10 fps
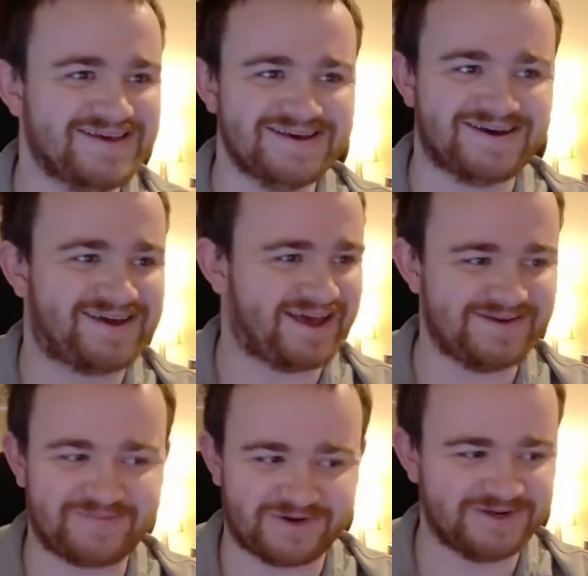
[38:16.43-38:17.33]
Okay,
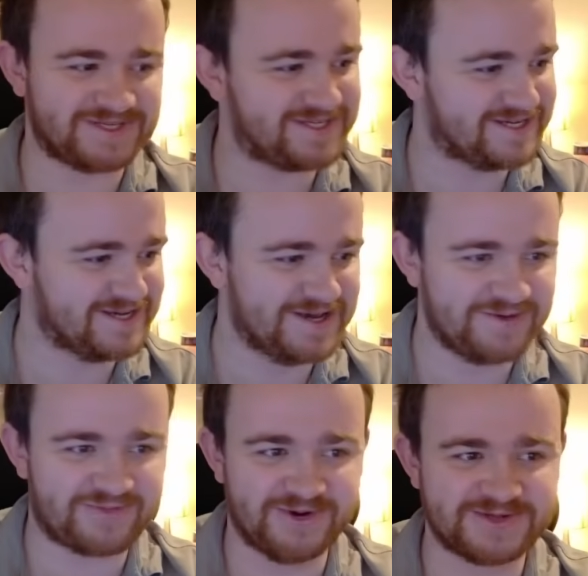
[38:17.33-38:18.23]
bro's
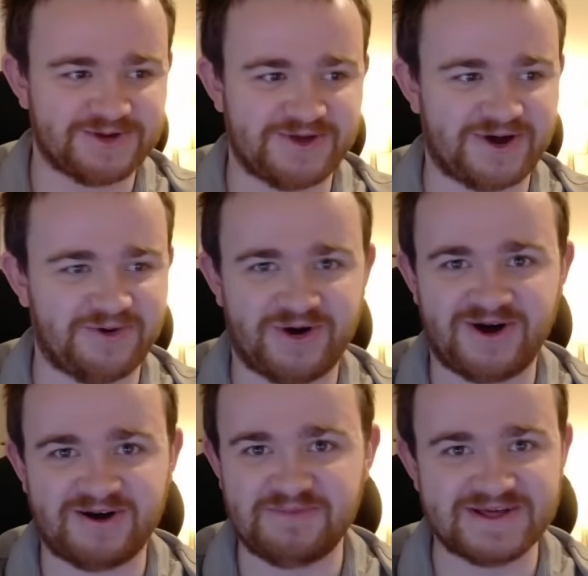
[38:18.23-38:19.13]
got the whole
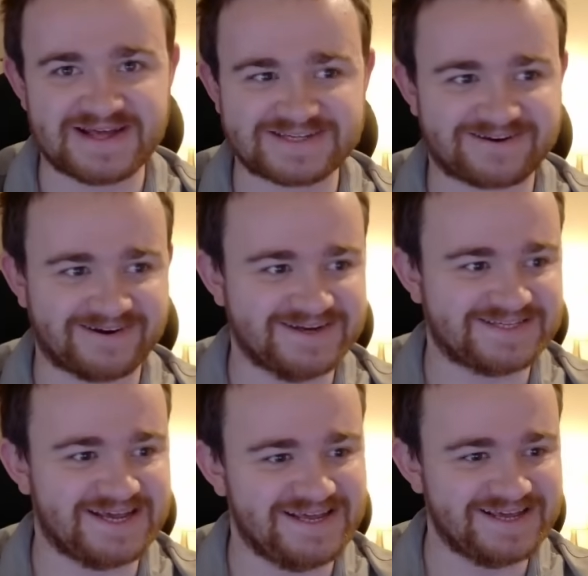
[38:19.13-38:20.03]
harbour. That's
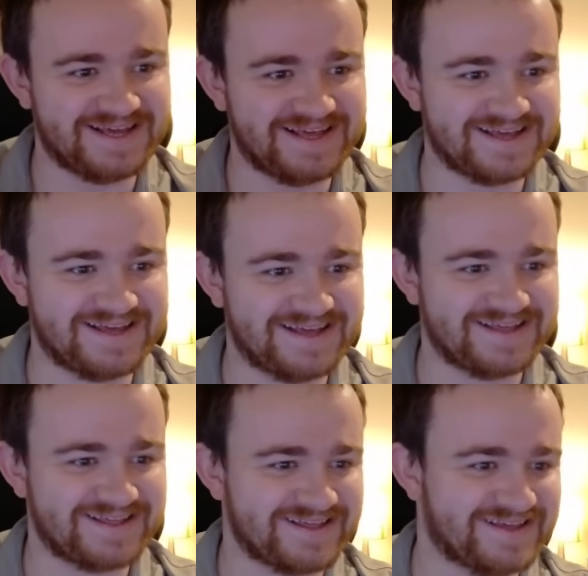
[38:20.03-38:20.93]
crazy.
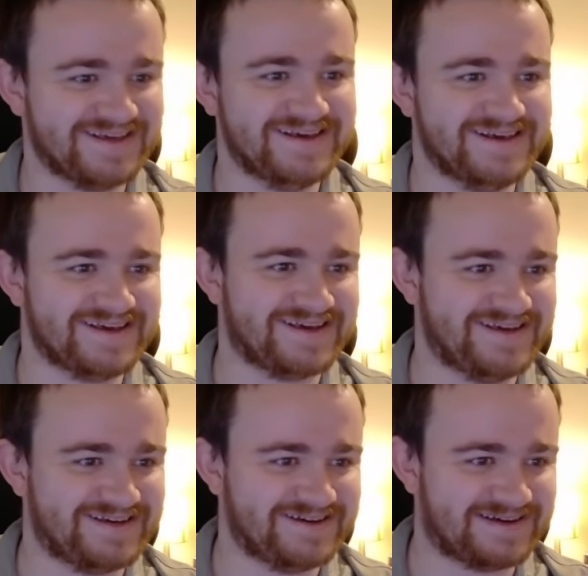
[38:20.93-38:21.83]

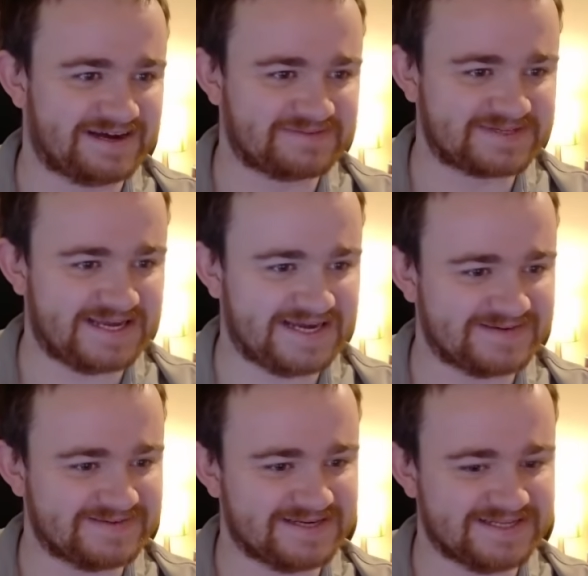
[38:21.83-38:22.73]
Kiku comes
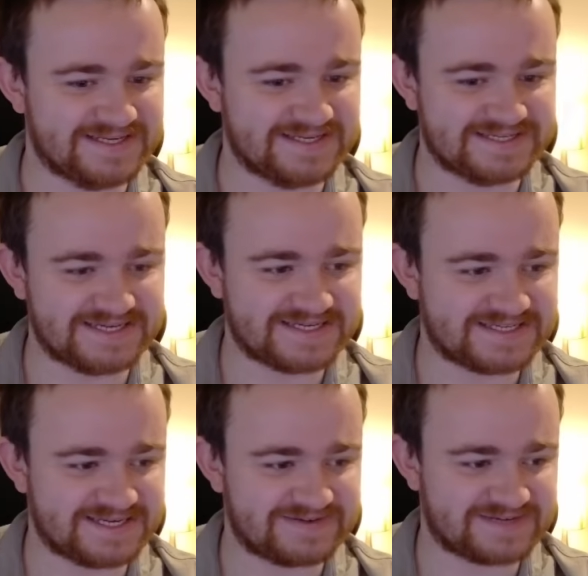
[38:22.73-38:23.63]
down, and then
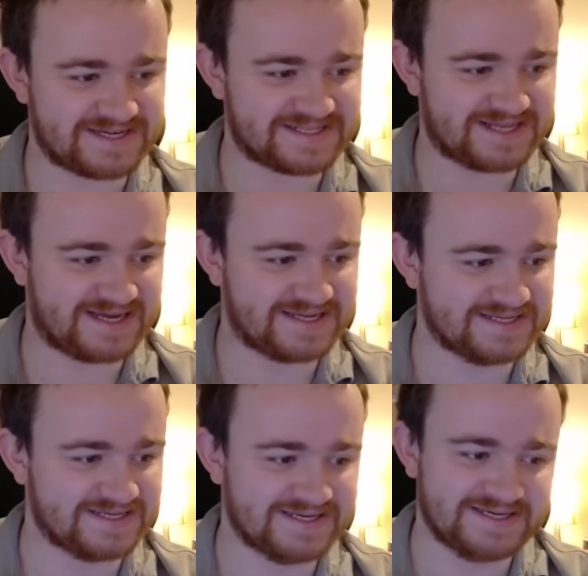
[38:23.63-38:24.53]
6. Yeah, we'll take that.
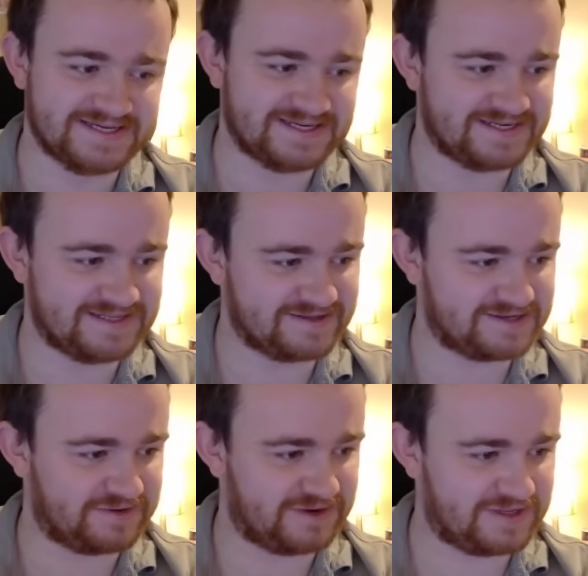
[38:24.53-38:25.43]
And the
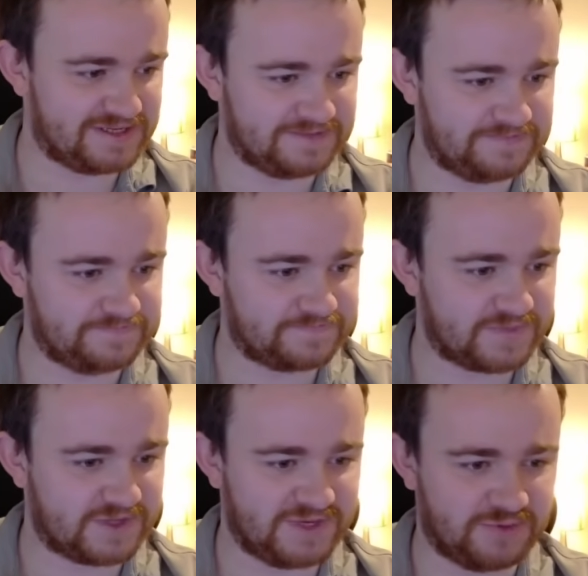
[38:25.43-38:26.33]
Koala.
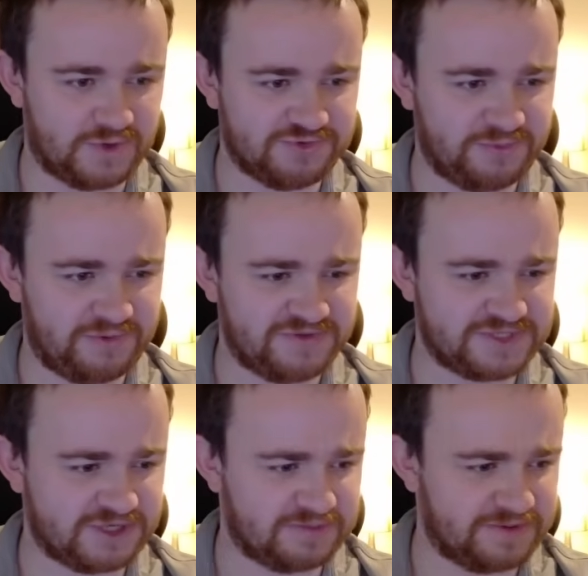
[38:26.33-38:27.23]
Can we get a 1-drop off the
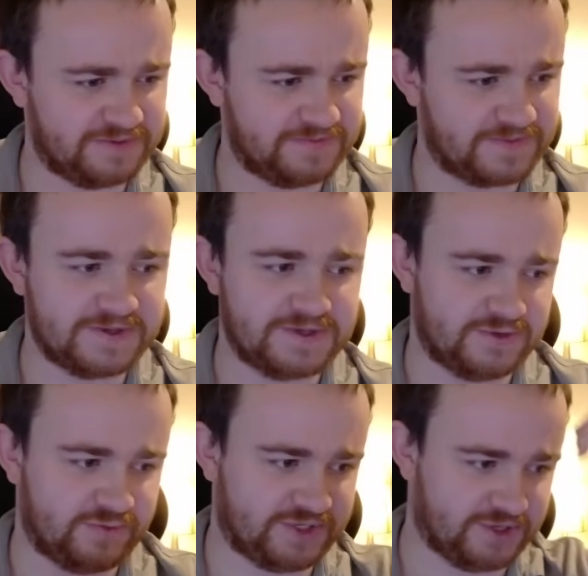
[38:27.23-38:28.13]
top?
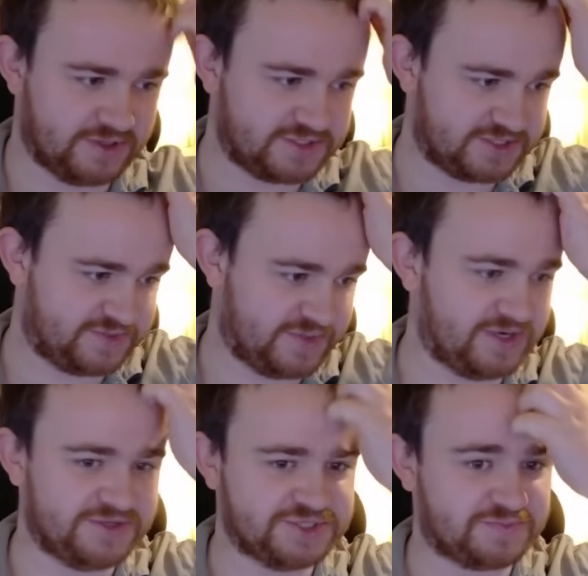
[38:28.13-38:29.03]
We cannot. So we can
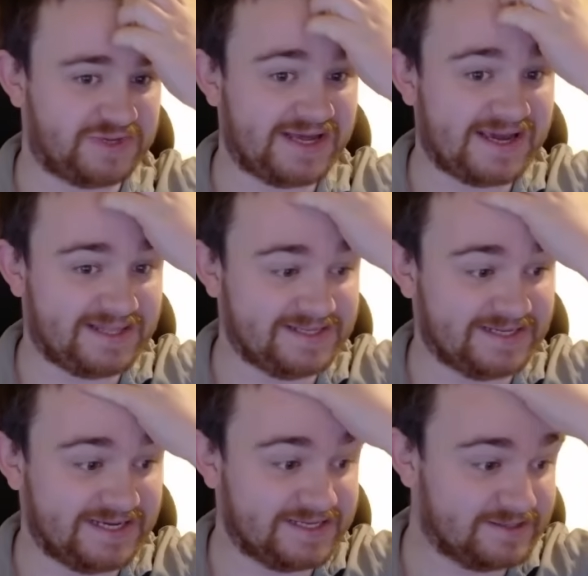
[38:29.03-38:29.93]
either just play
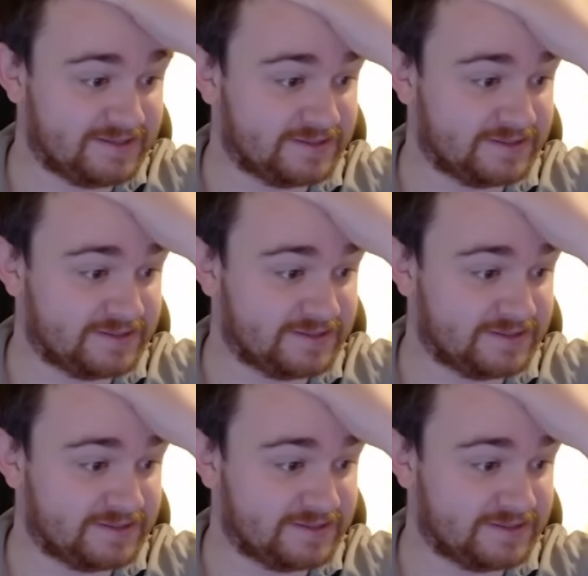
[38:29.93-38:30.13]
Aladdin.